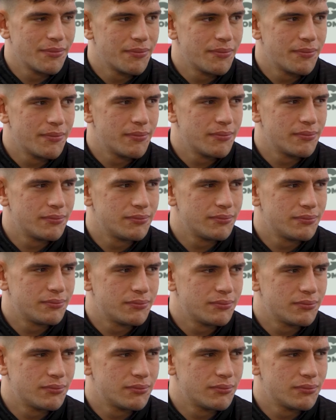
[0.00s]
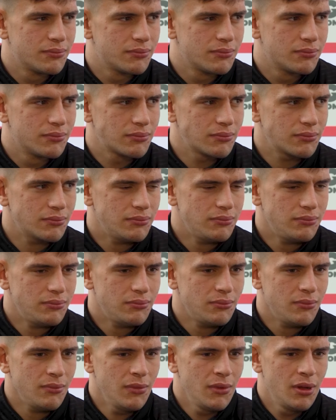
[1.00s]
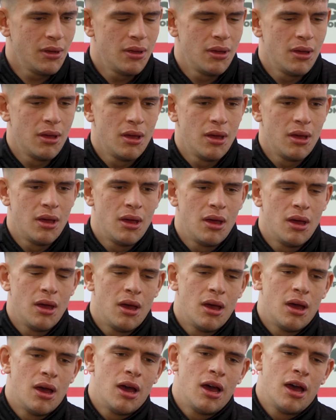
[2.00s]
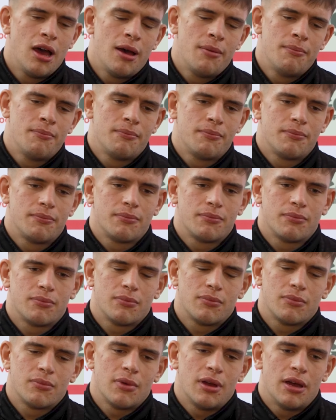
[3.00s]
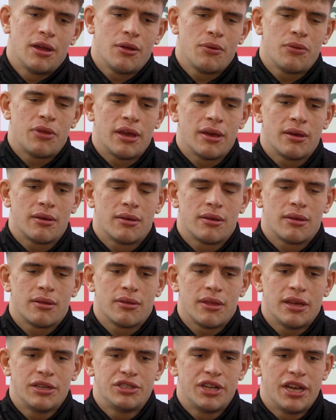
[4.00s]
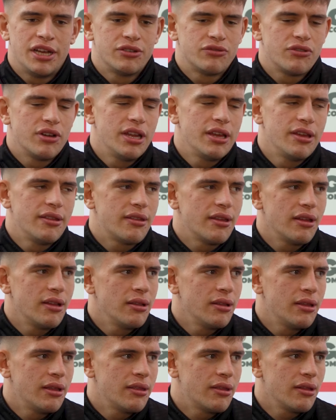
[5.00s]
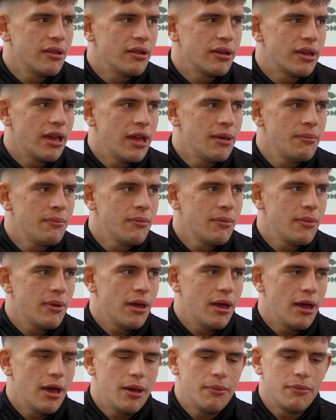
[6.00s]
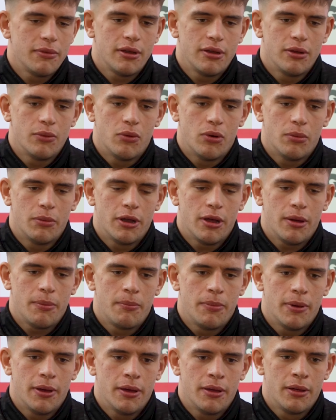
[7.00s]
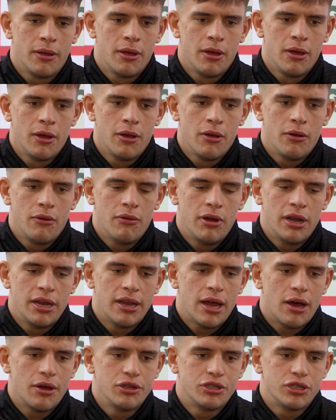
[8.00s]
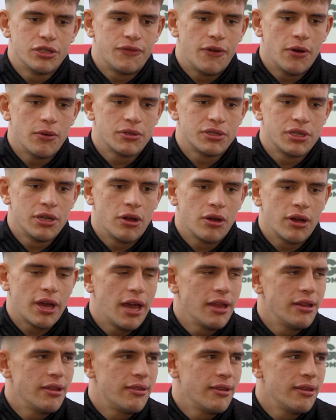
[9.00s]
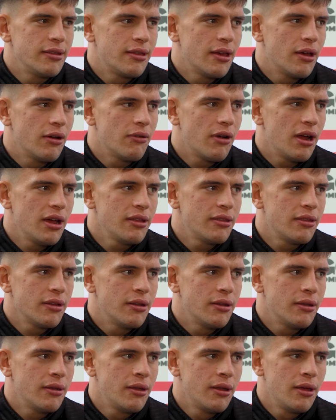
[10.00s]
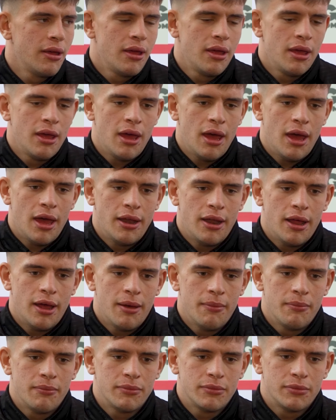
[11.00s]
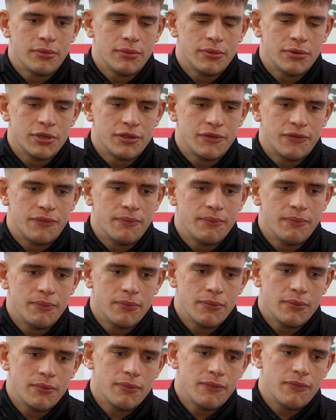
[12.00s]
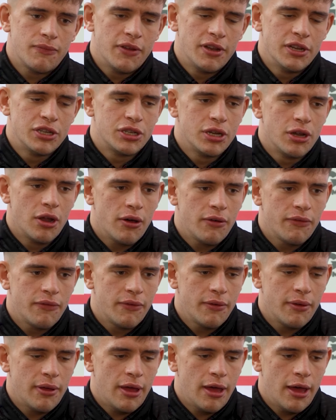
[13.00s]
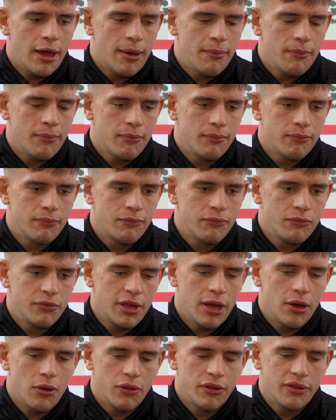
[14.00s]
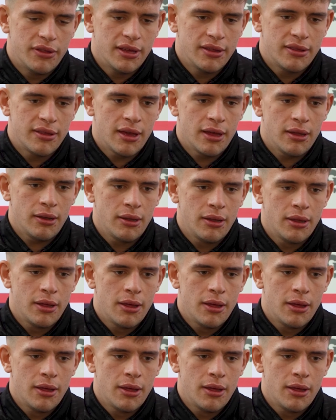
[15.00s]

closer, do your emotions change at all? Um, I don't think they change really until until the game, uh, until you're warming up. But really now you're just focusing on getting your detail right and and um, just finishing off um, yeah all the detail.